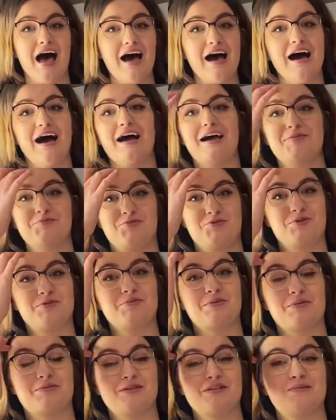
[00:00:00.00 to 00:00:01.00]
I'm doing a
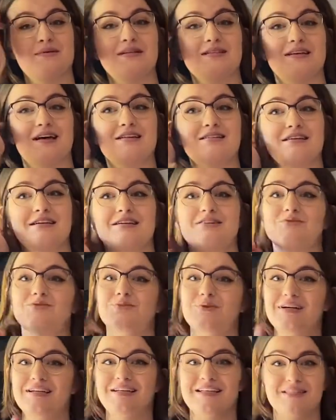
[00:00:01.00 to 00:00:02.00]
pumpkin spice latte because
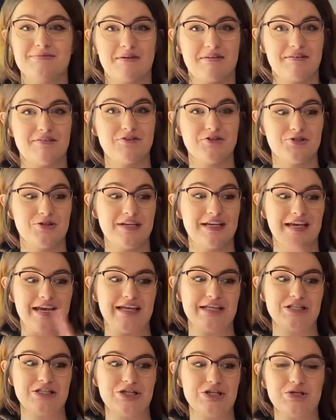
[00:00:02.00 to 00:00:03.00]
one, it's my favorite drink,
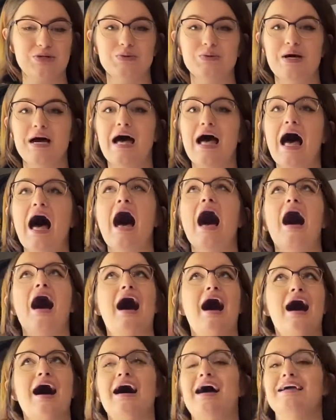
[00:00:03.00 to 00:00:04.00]
and two,
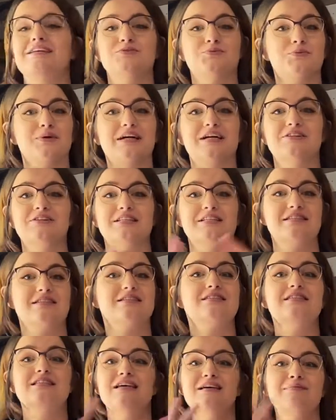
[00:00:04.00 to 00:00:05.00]
I swear this
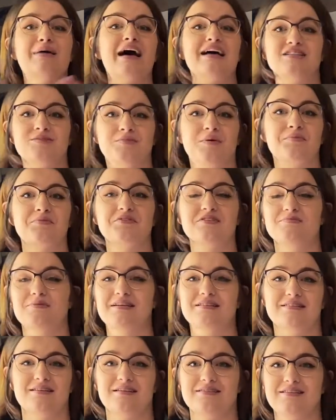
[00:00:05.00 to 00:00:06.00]
is the best pumpkin
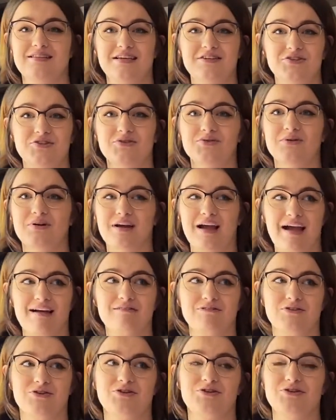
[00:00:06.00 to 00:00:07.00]
spice latte you are
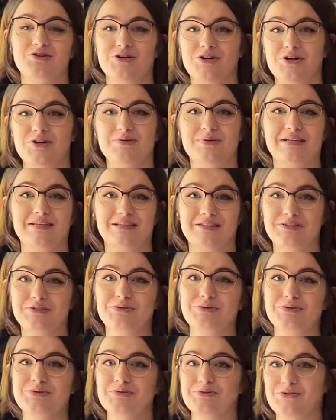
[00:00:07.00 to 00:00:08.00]
ever going
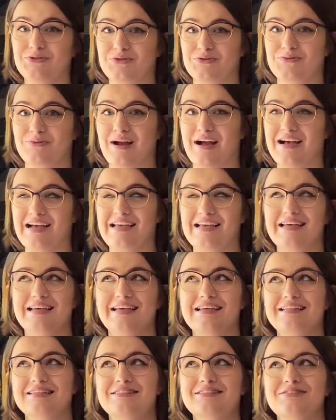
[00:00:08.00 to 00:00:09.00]
to try.
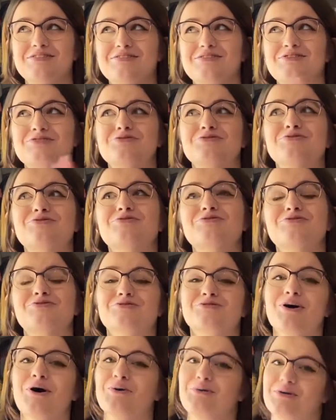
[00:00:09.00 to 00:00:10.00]
It's
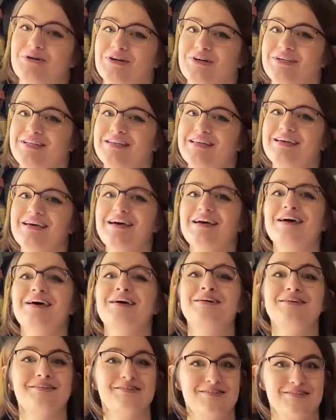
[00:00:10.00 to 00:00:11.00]
so
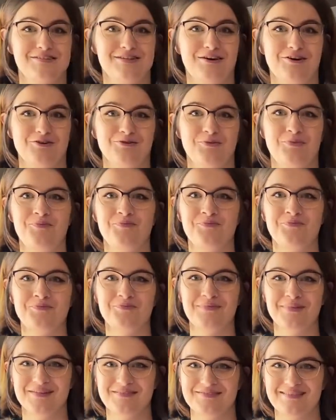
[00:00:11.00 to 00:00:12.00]
good. So
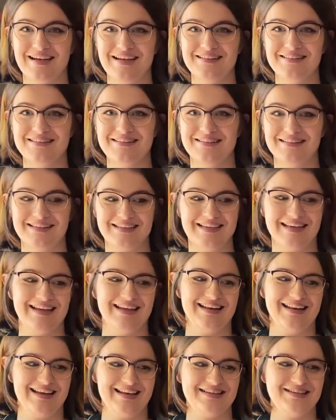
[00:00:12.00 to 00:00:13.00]
let's
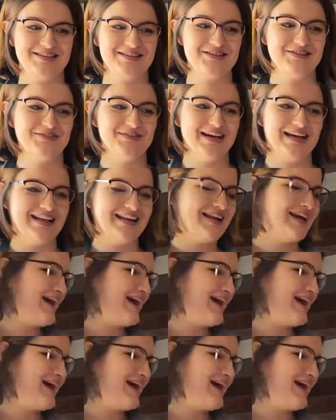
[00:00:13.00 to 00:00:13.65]
get into it.